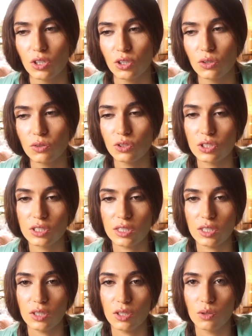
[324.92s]
you don't just
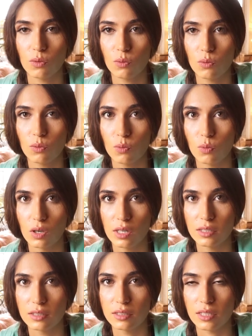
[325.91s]
see
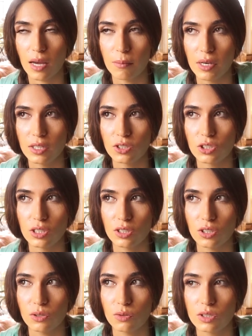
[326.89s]
one
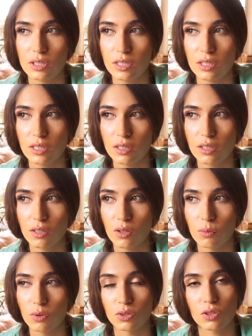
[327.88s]
dimension, you see
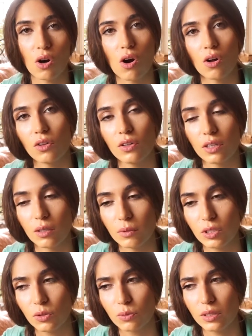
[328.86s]
almost all of them
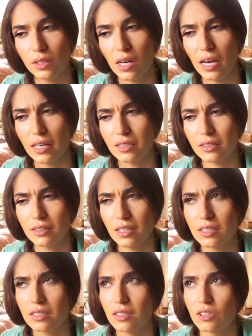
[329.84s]
and you realize
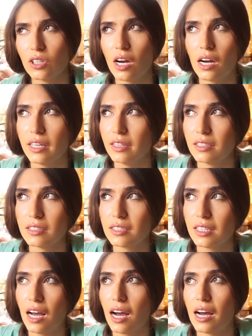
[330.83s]
it's they're not in the
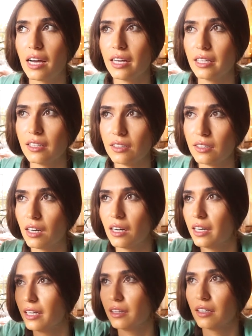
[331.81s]
sky, they're
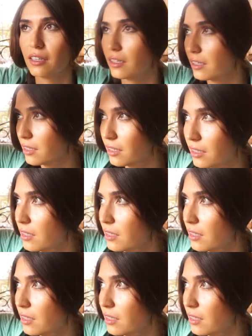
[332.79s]
not in the